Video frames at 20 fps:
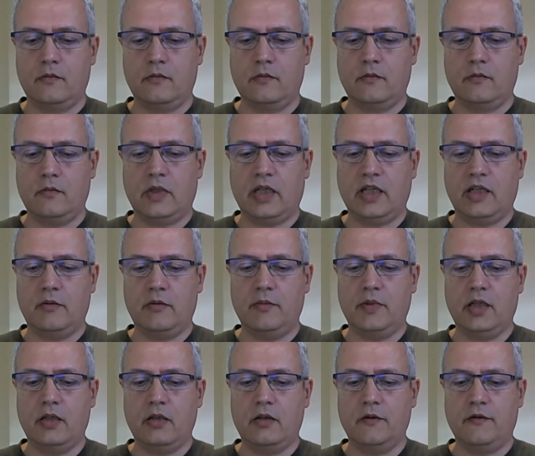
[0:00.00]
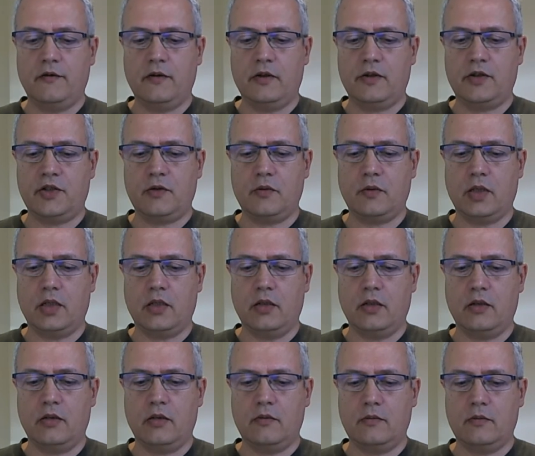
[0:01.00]
Might be the first
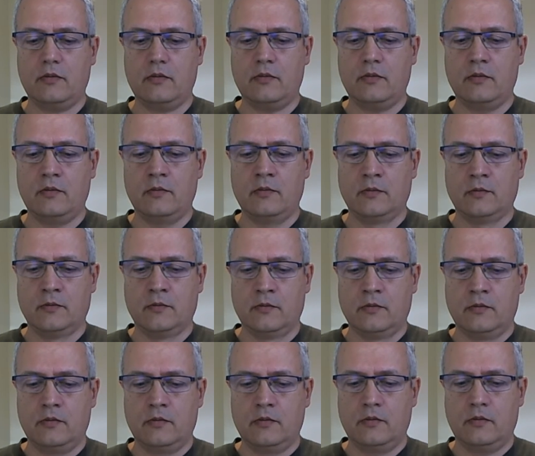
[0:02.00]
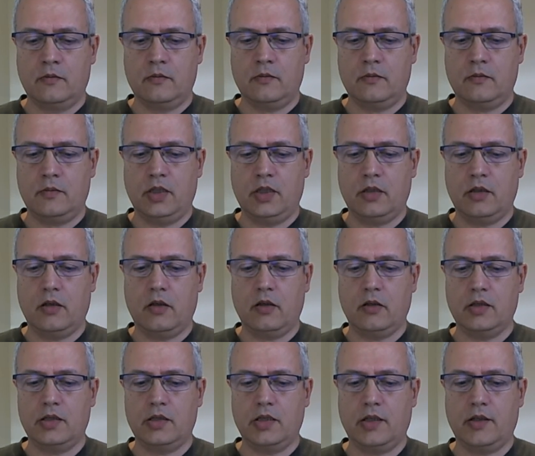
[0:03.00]
one in a
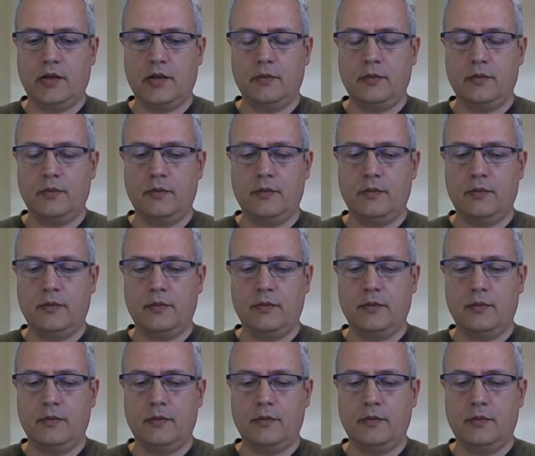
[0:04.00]
long time.